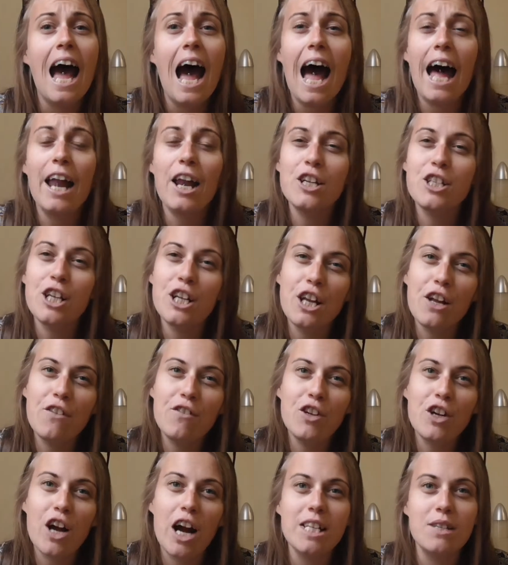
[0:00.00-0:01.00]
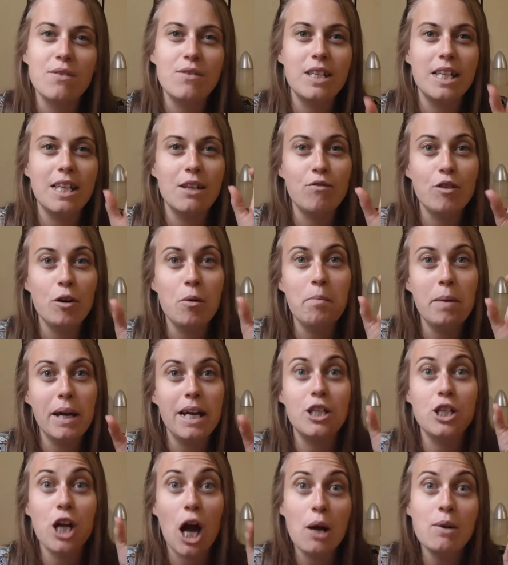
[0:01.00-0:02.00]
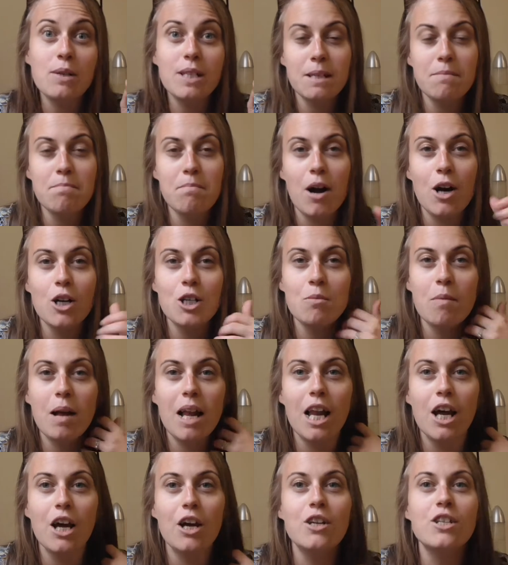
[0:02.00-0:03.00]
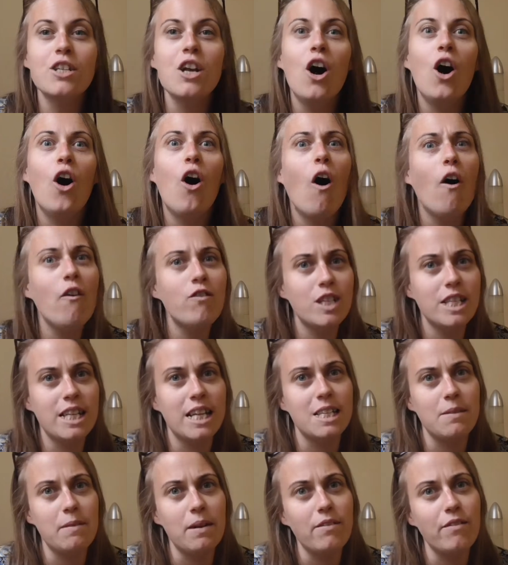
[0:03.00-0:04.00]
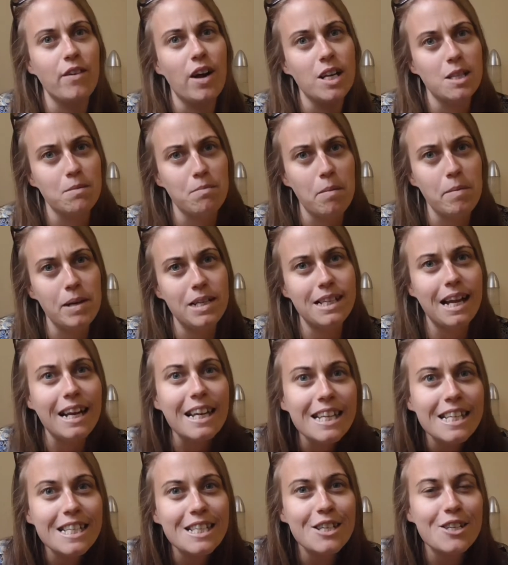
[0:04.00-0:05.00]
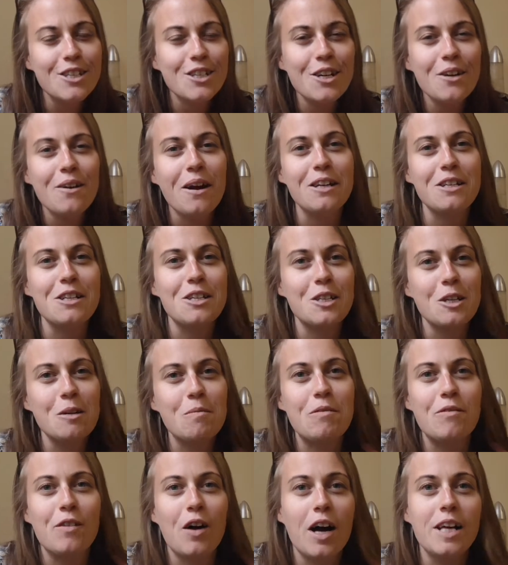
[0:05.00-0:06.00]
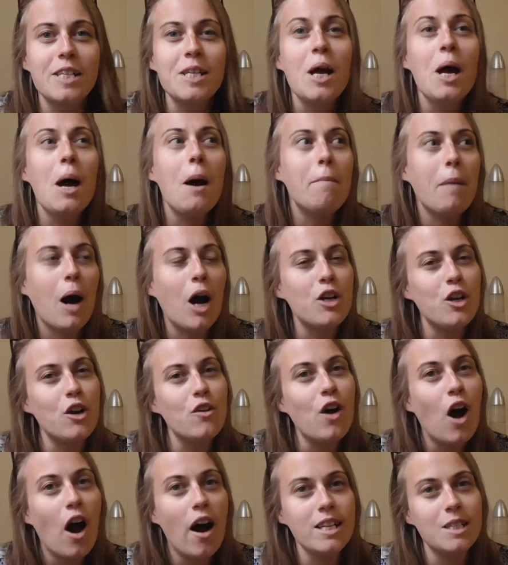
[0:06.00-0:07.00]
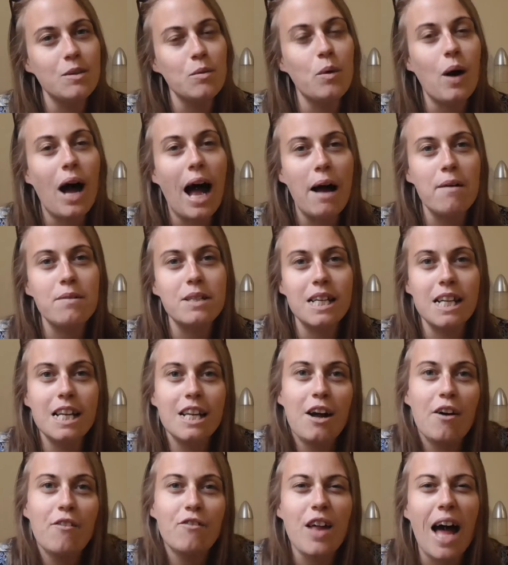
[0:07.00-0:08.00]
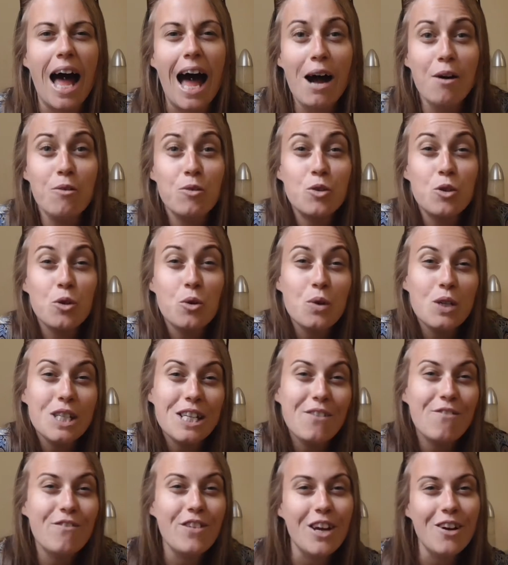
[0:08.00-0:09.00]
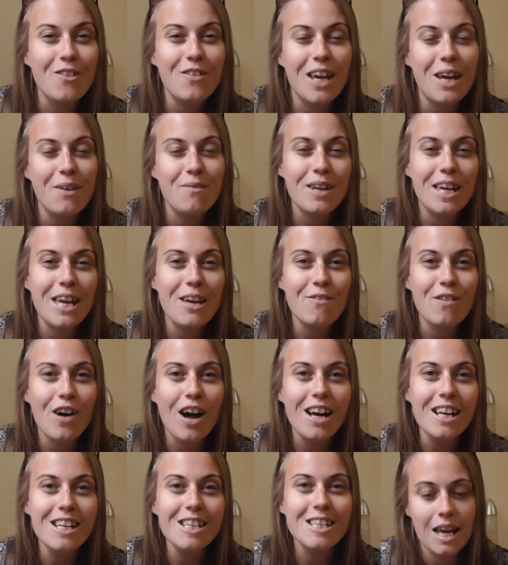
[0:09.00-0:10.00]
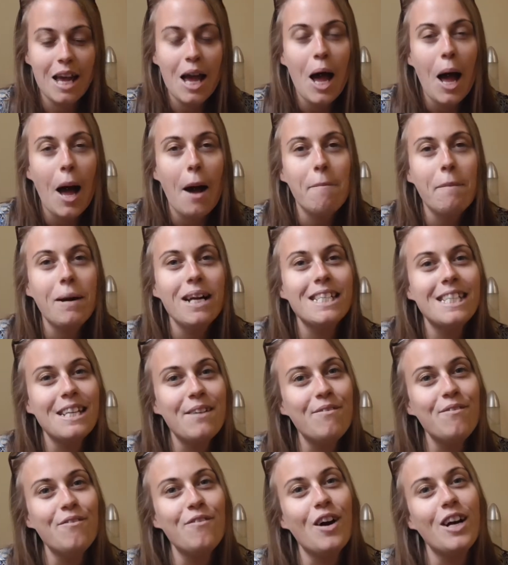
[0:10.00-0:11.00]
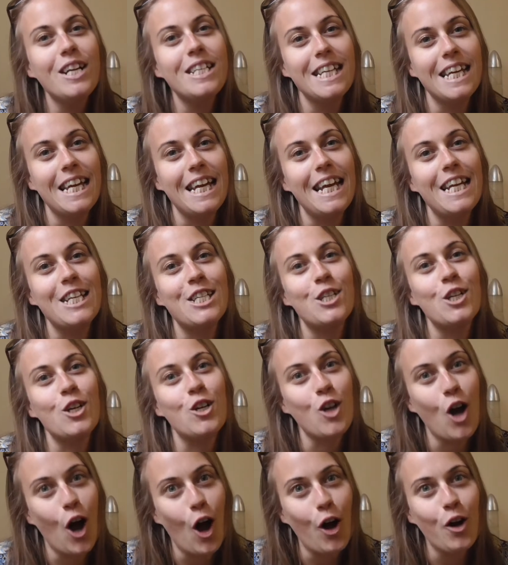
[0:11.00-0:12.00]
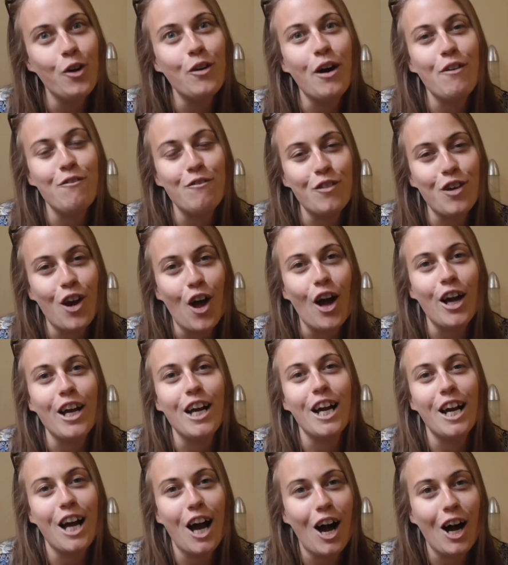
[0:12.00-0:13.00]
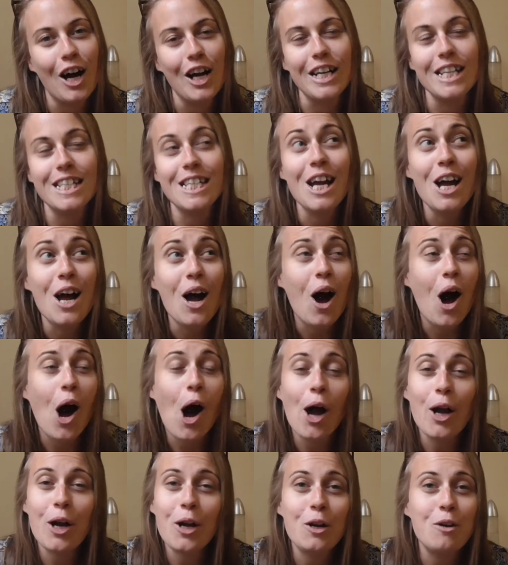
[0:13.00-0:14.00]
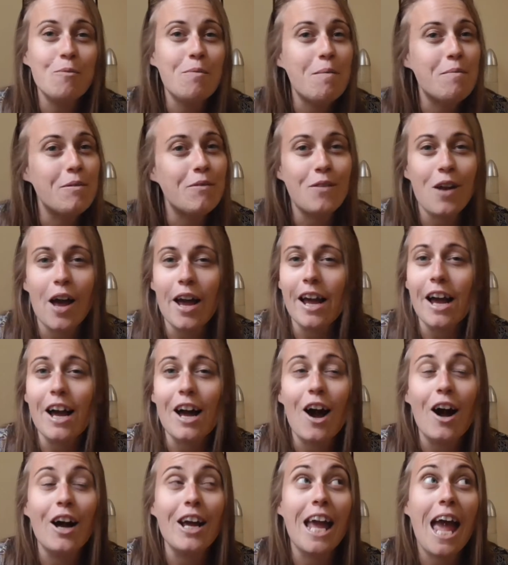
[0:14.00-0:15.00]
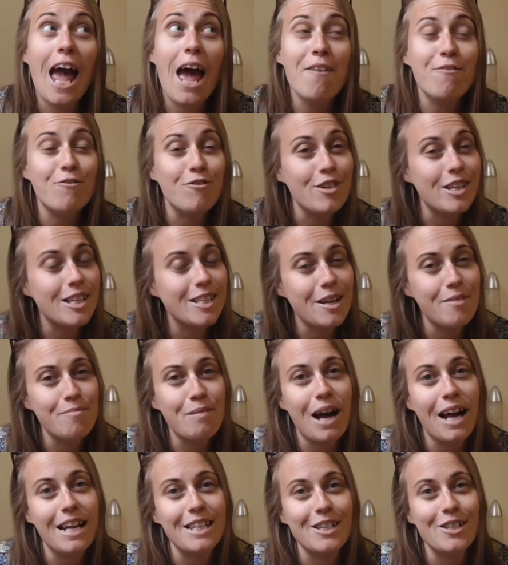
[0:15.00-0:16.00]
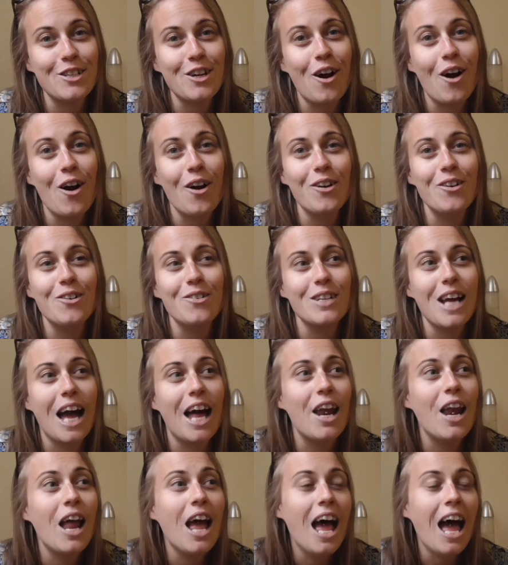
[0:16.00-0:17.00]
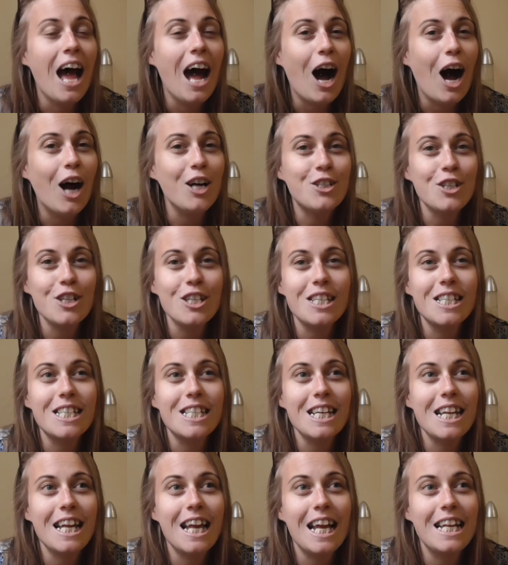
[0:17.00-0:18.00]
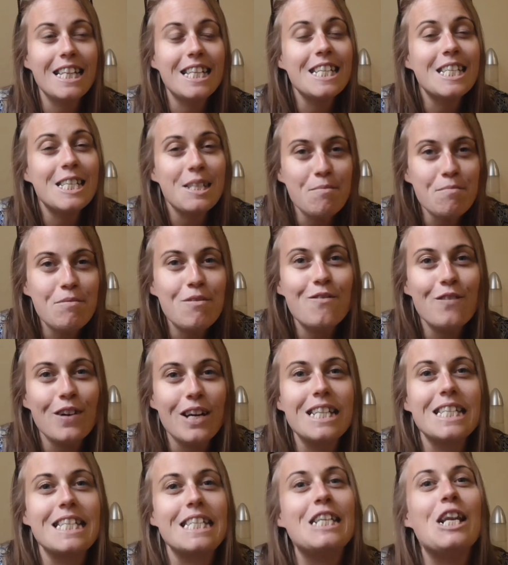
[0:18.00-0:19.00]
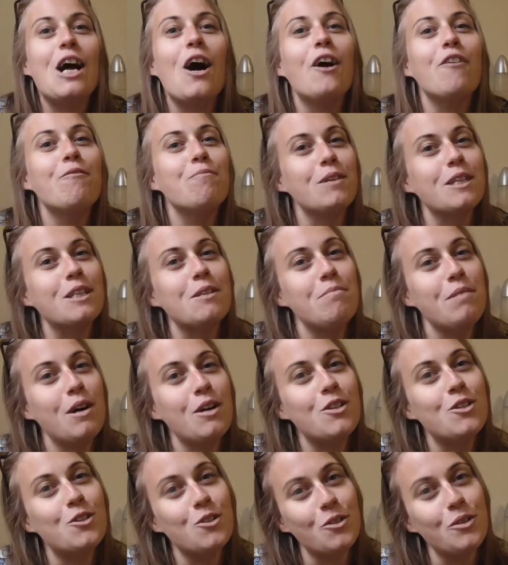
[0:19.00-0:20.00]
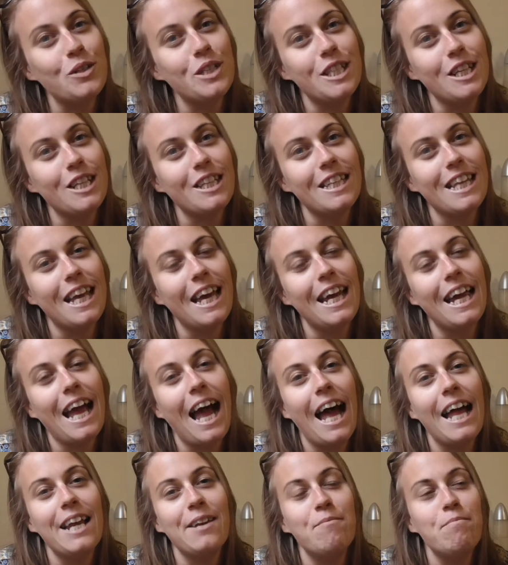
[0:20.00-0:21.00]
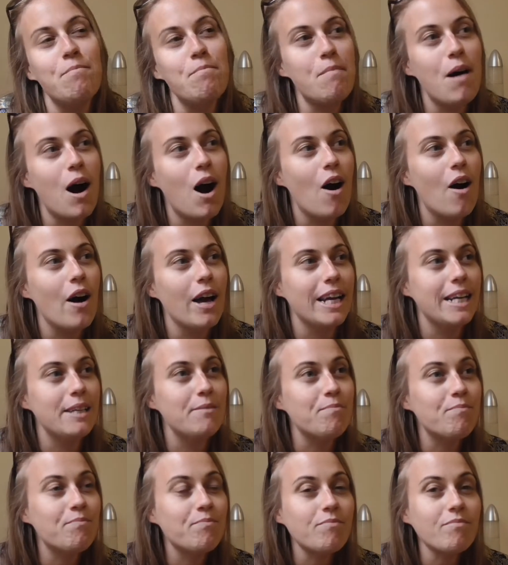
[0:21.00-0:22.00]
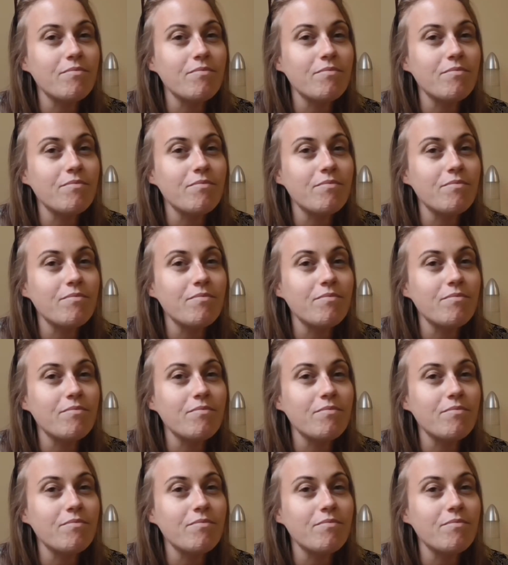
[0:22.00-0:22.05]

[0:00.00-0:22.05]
And I don't know if you guys have seen the real big toasting marshmallows. Obviously that's something for us mummy and daddies to do and to supervise, but I know that Isaac will absolutely love that outdoorsy feel that it would give us. My 7th idea is to go and fly a kite. I can remember flying a kite every summer as a child, and the simple things in life bring the most joy, don't they? And my